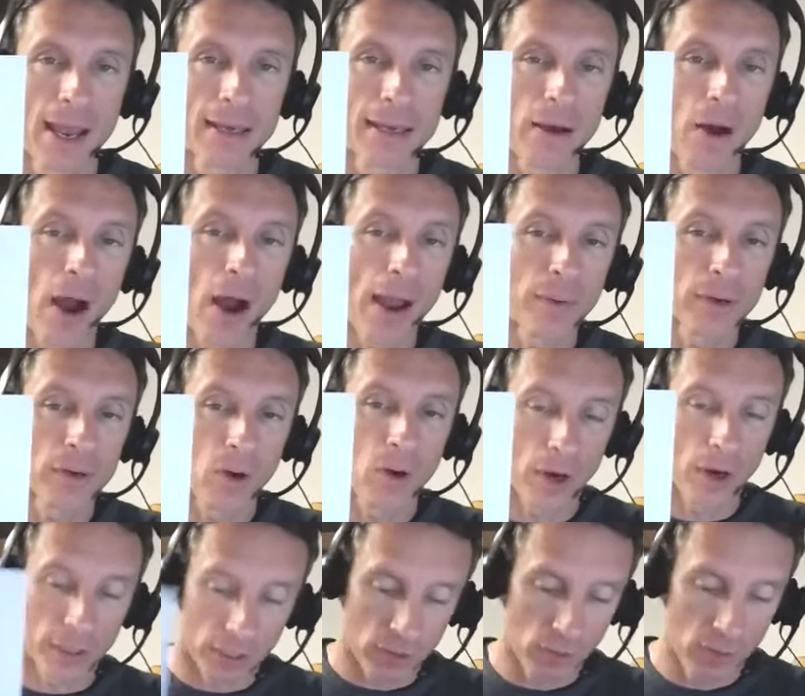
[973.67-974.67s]
Now, I would
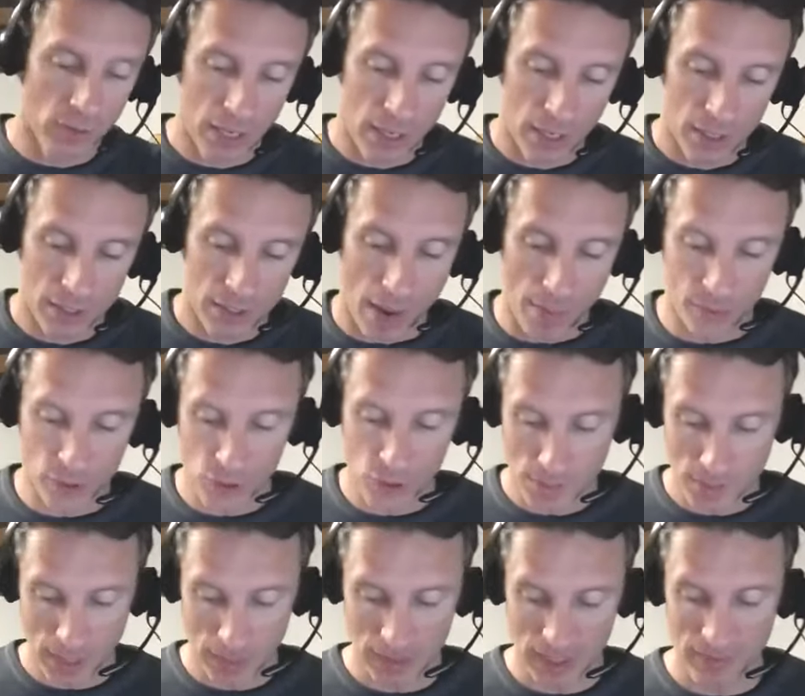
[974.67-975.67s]
argue the
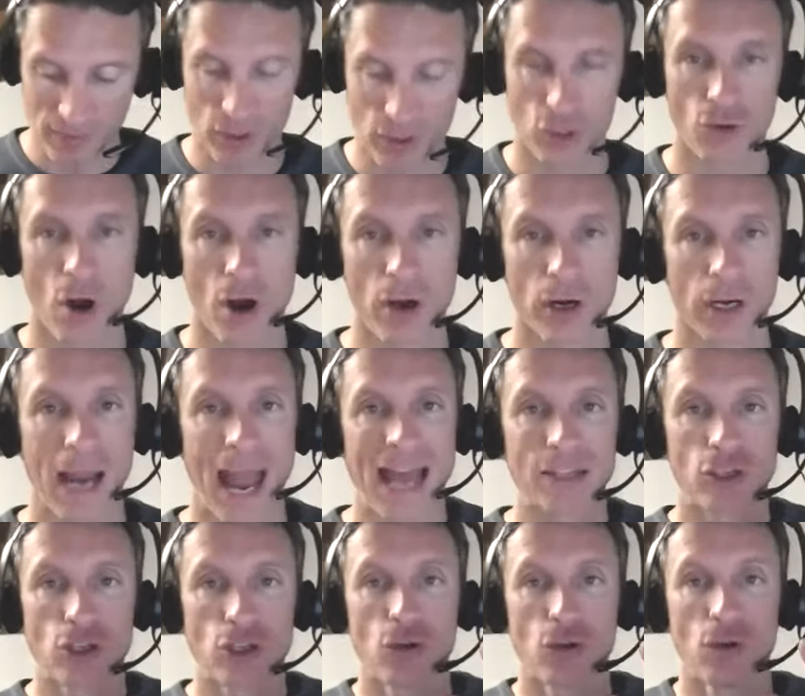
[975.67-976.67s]
opportunity becomes even stronger
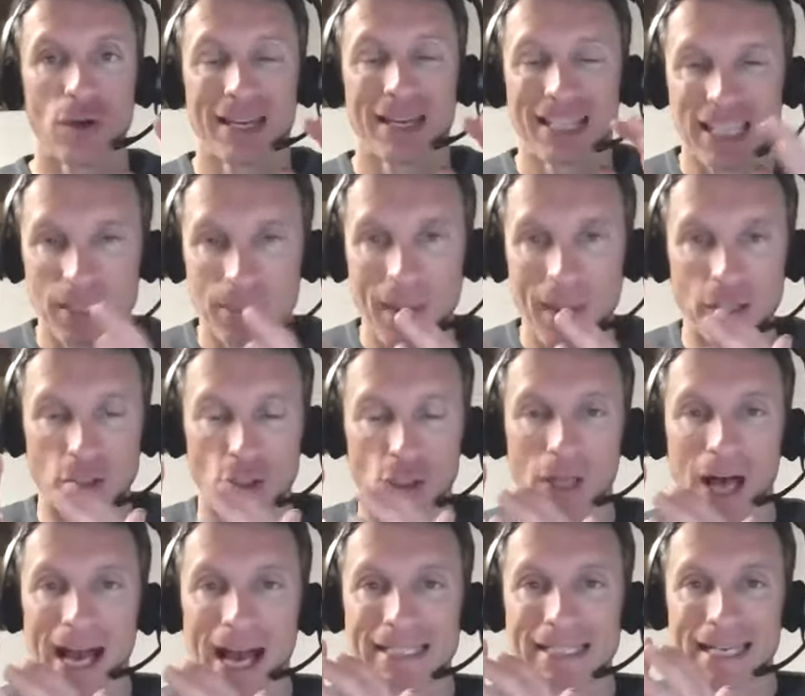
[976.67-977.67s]
as you
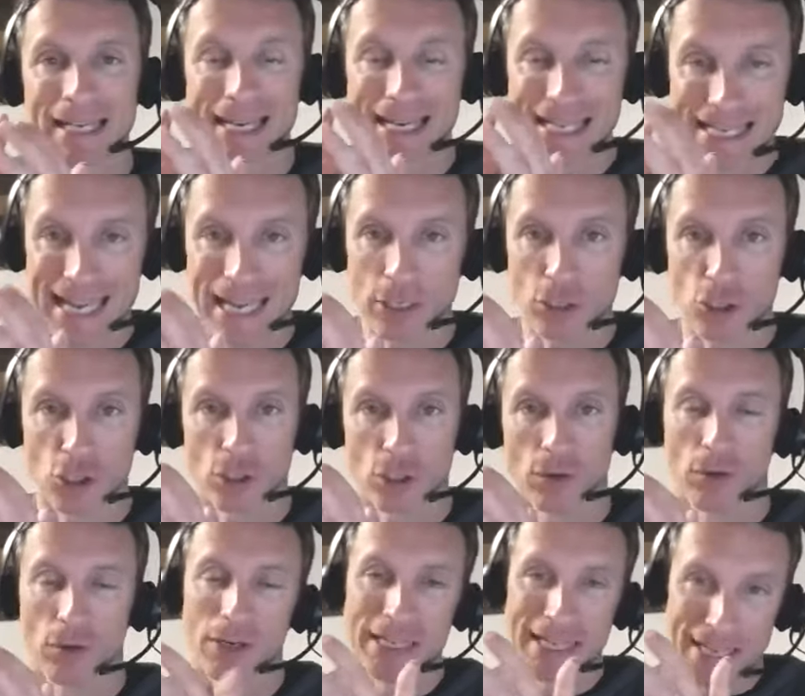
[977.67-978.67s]
specialize in a niche
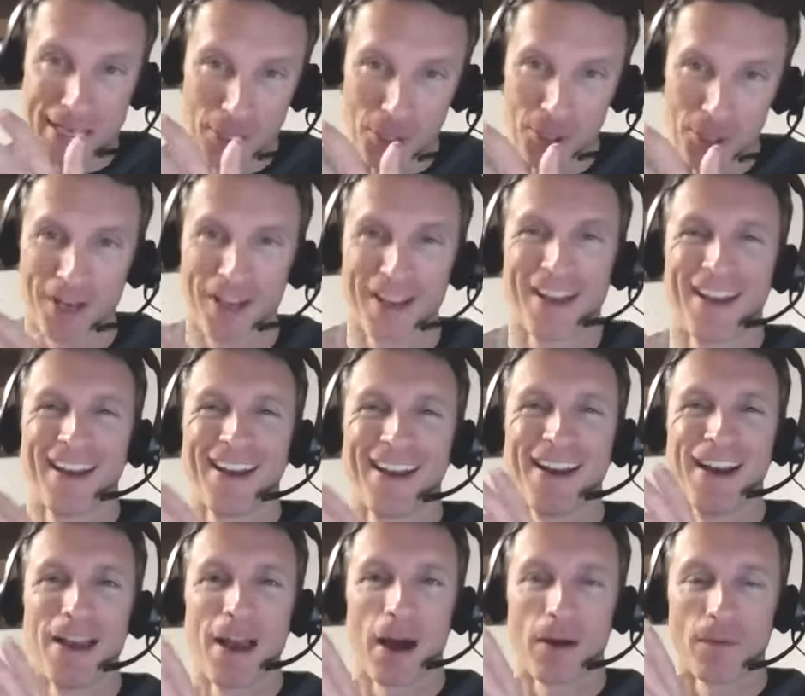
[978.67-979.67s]
or niche,
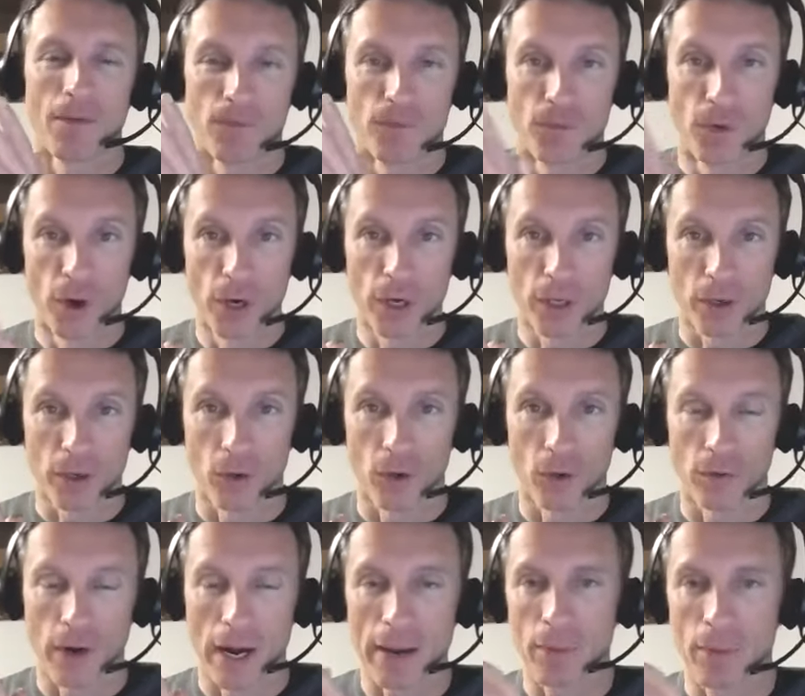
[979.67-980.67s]
a
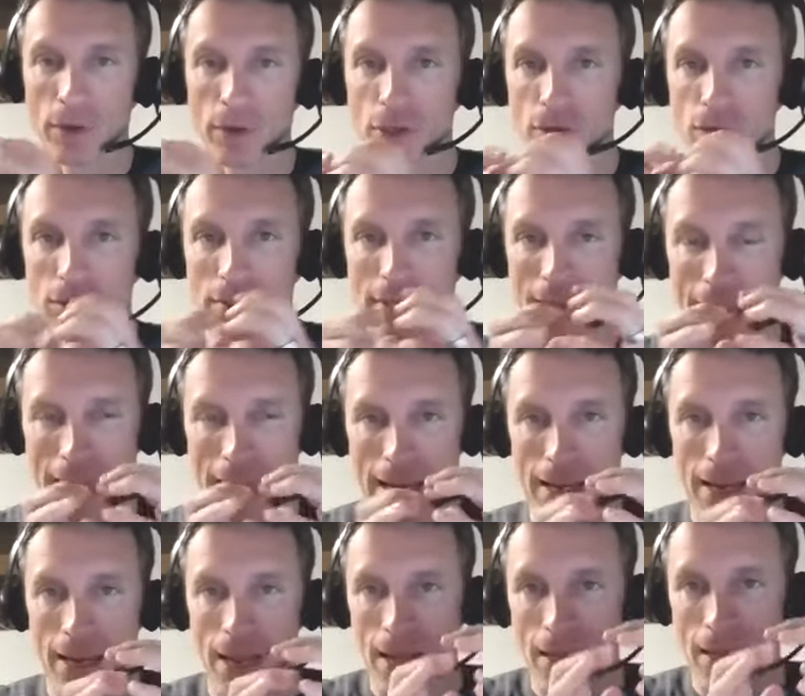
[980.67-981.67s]
vertical, right? When you
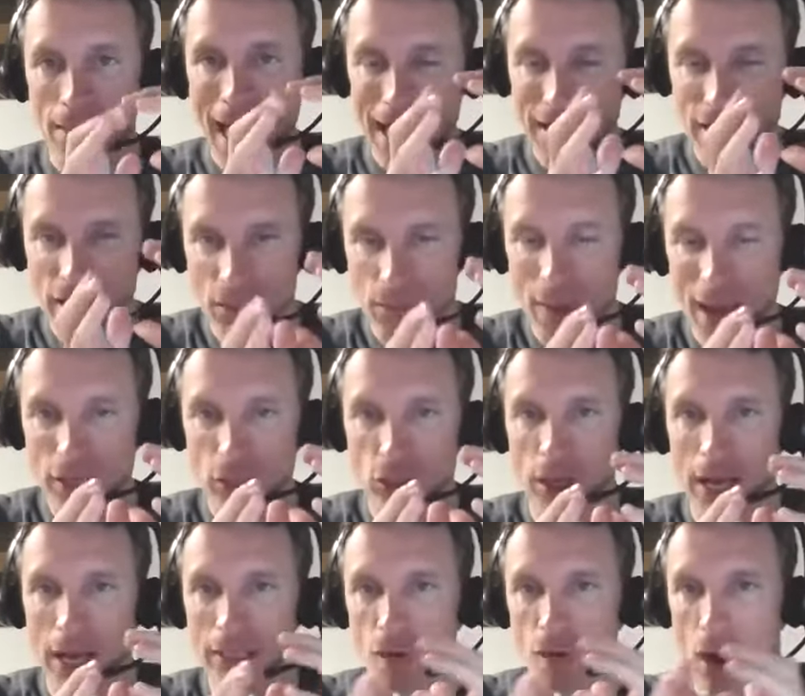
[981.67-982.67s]
take that
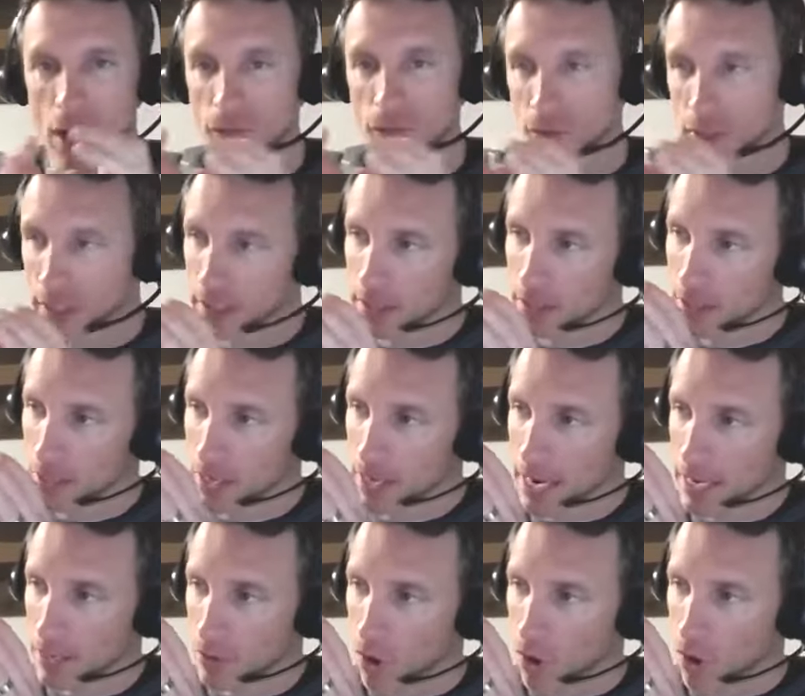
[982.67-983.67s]
specialized offering it
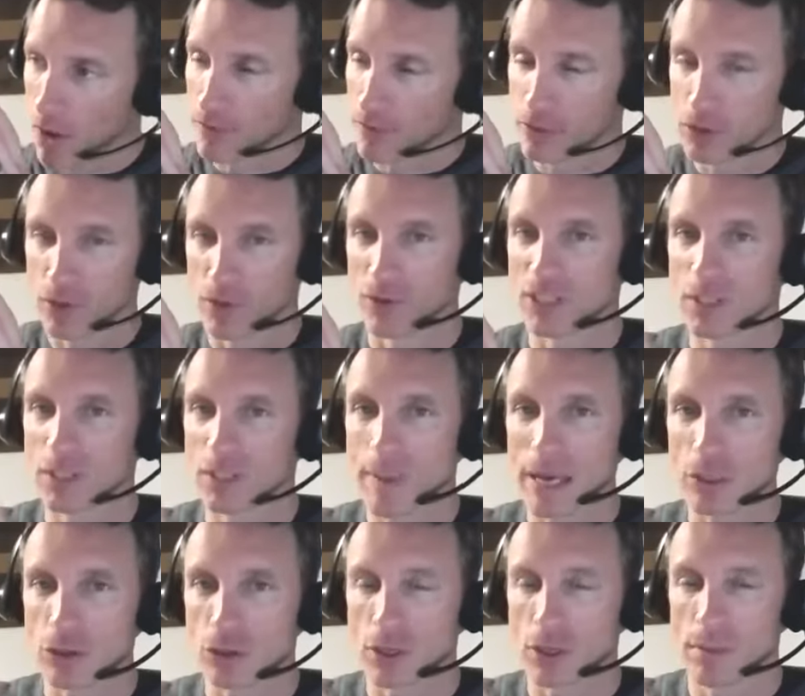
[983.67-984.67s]
and offer it to a
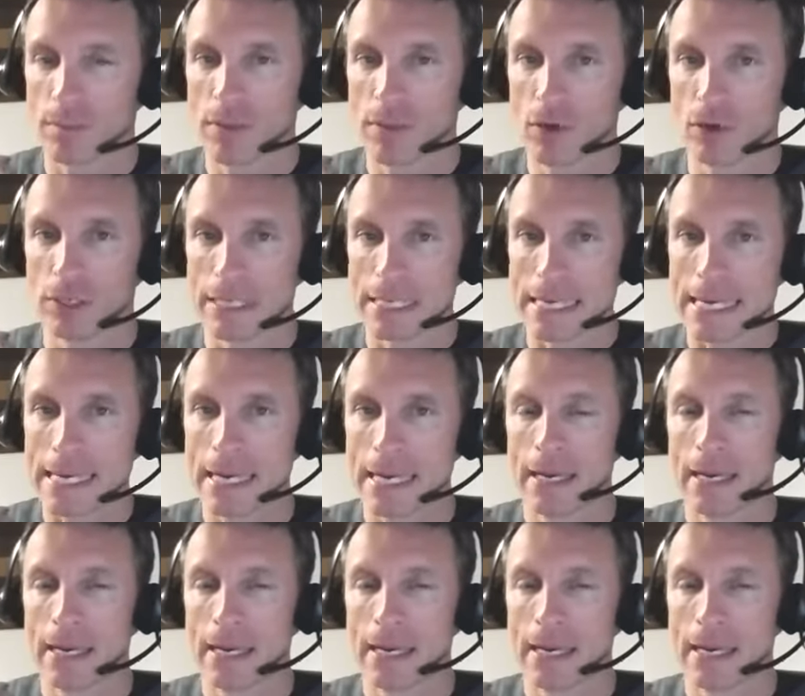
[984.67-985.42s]
special community,